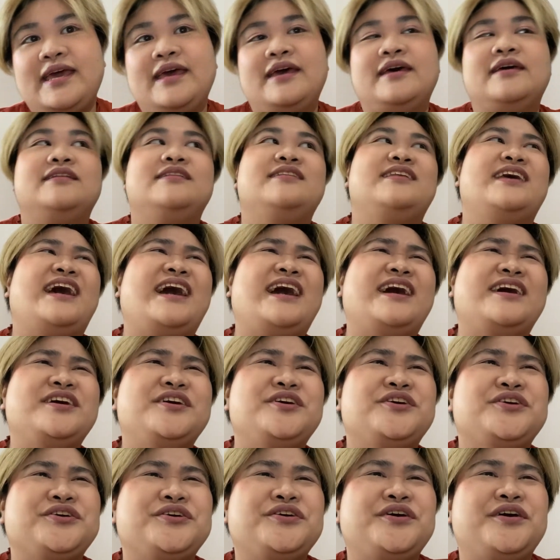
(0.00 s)
and
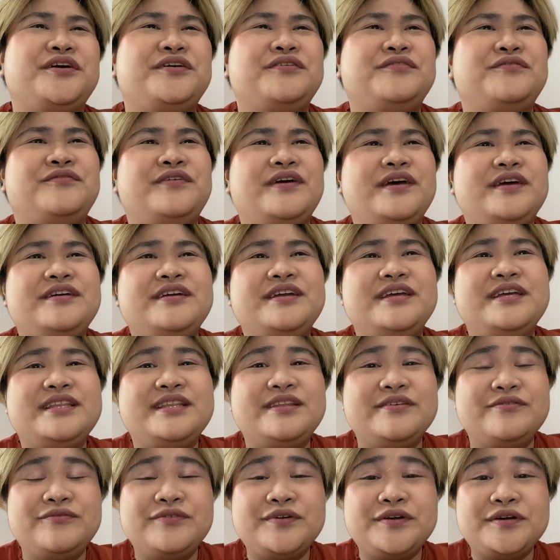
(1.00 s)
anger are very
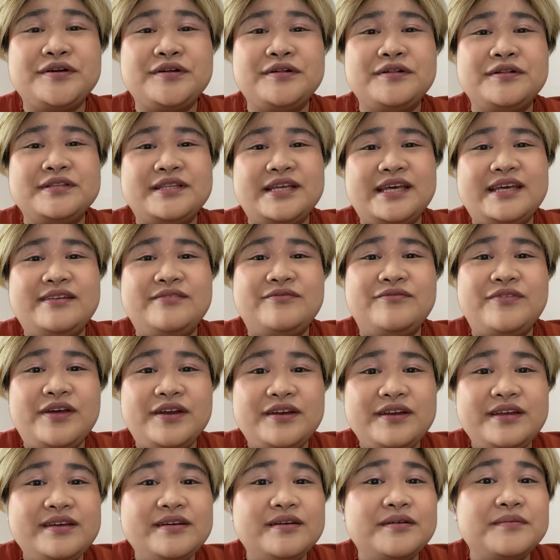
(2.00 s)
difficult and
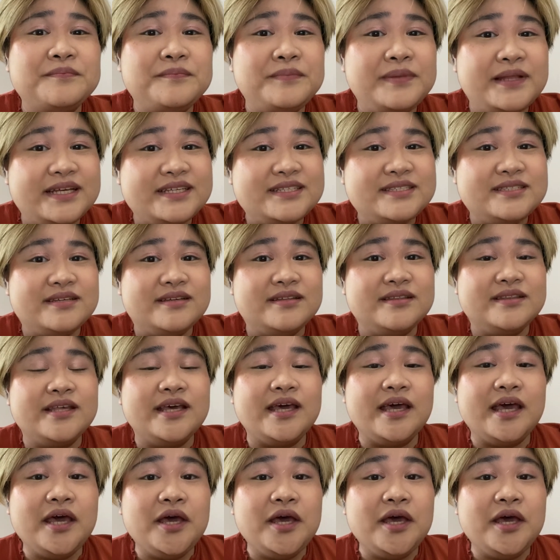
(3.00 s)
very unpleasant